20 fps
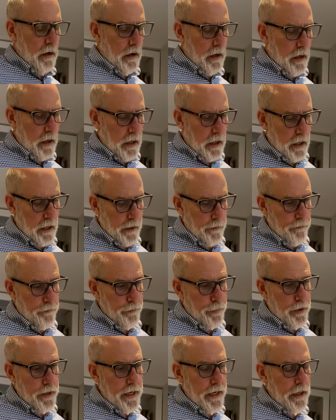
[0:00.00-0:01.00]
Um,
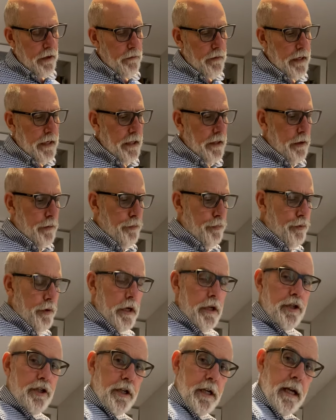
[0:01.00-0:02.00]
but anyway, the
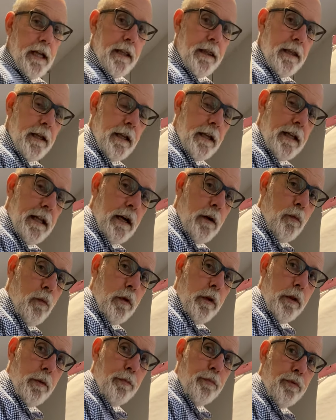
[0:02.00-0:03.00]
British, you got to think now,
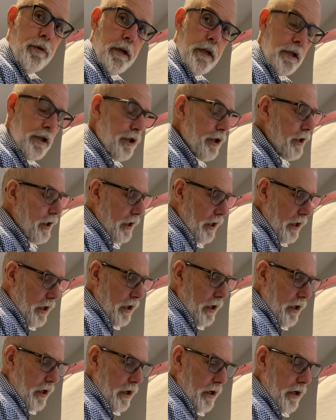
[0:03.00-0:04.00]
what are the British?
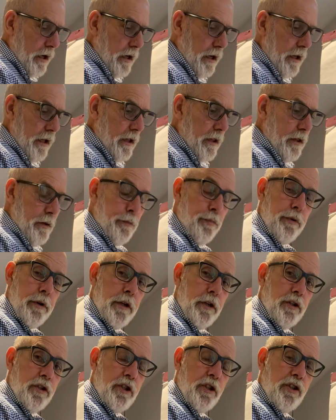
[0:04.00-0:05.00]
Uh, the
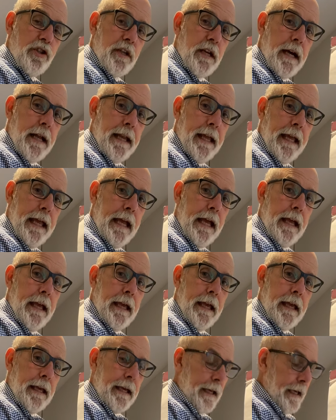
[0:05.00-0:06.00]
British just got
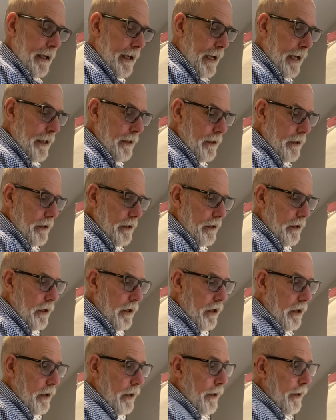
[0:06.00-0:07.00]
hand, handed
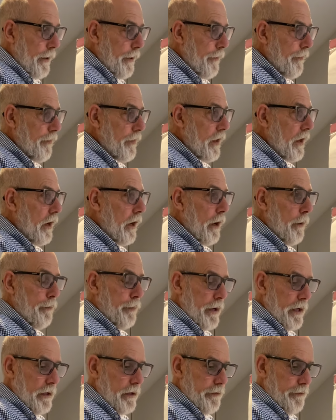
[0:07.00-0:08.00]
uh, a
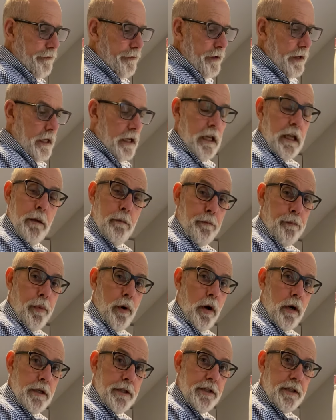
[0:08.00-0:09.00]
big defeat in
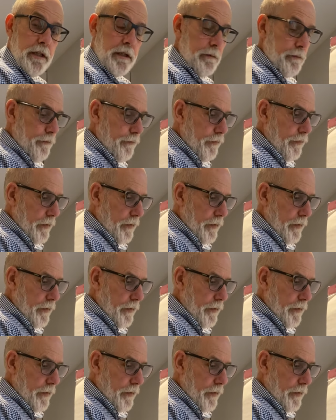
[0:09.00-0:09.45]
Boston.